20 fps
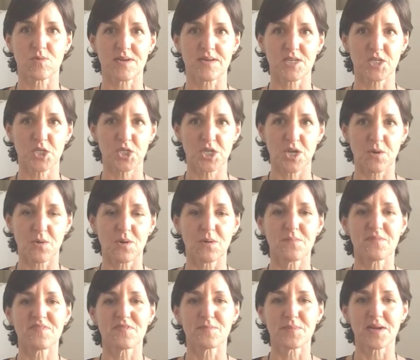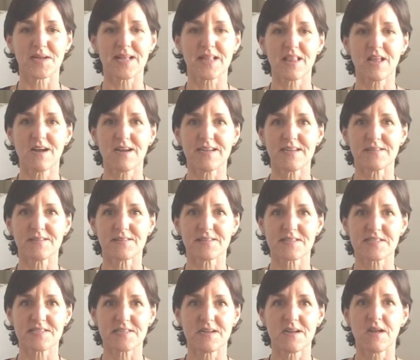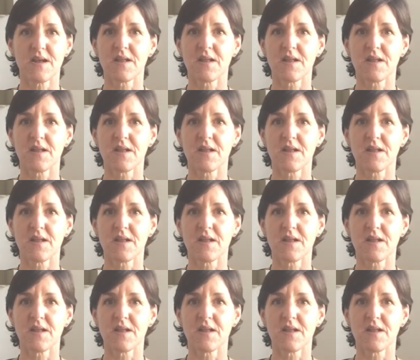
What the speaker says: when I show up for my clients,